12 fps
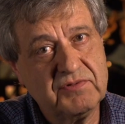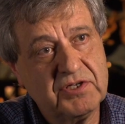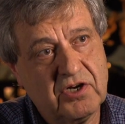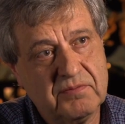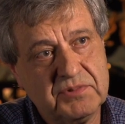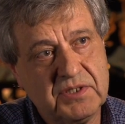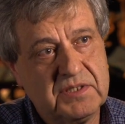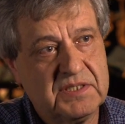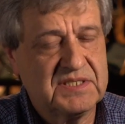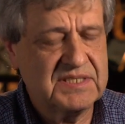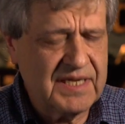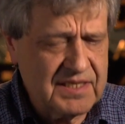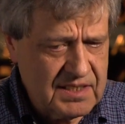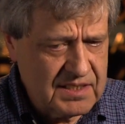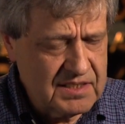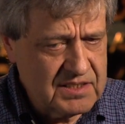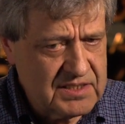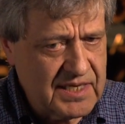of the object,
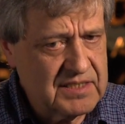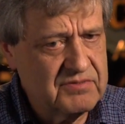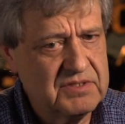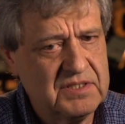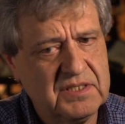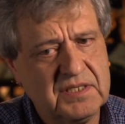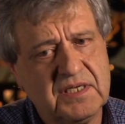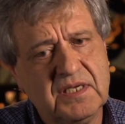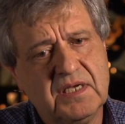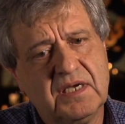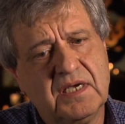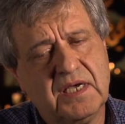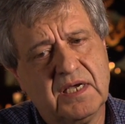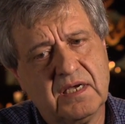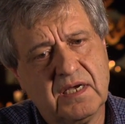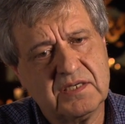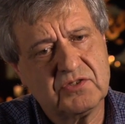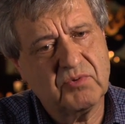aesthetic integrity,
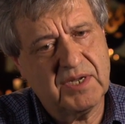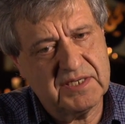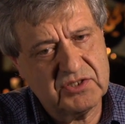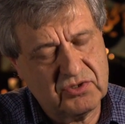as well as